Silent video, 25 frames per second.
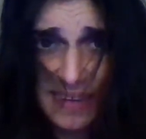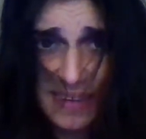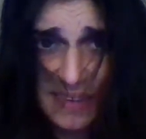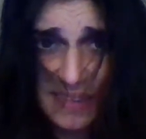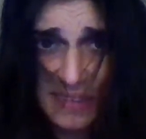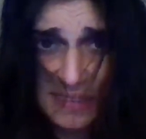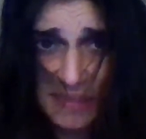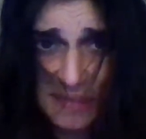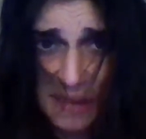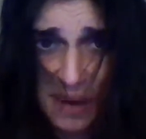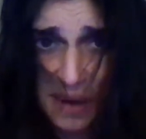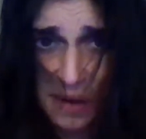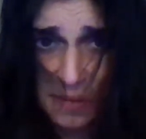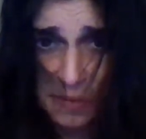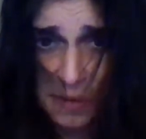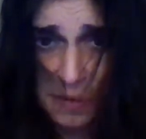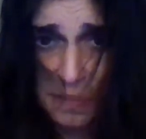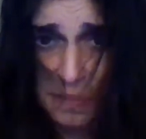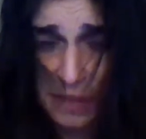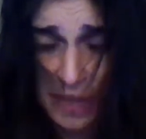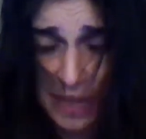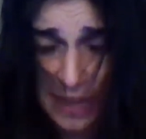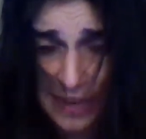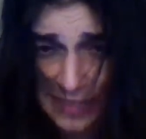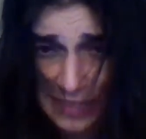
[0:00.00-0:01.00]
Do not
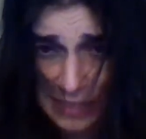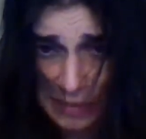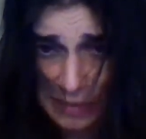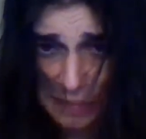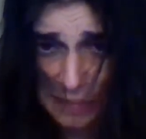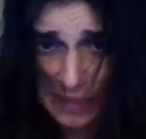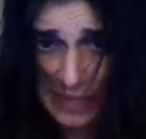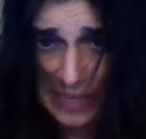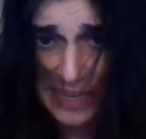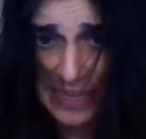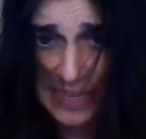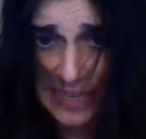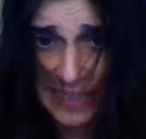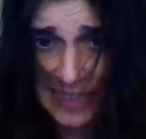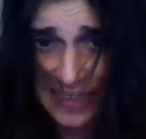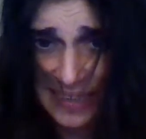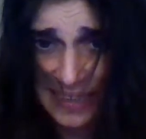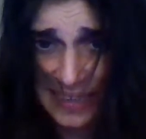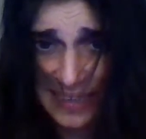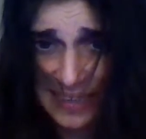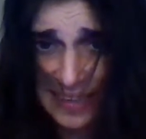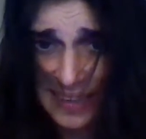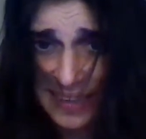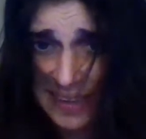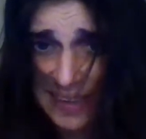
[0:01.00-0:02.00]
reply to me.
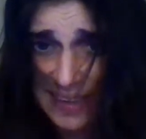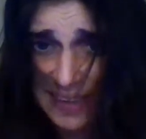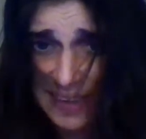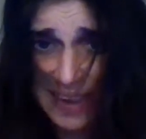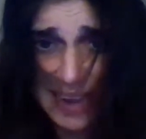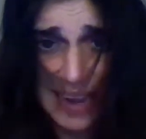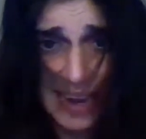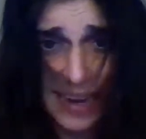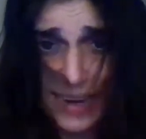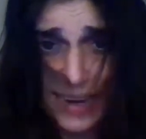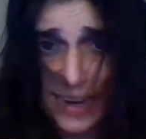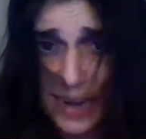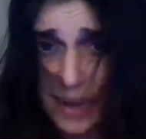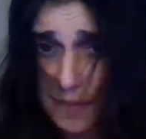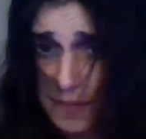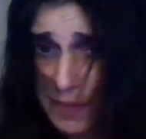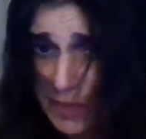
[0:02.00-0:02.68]
I have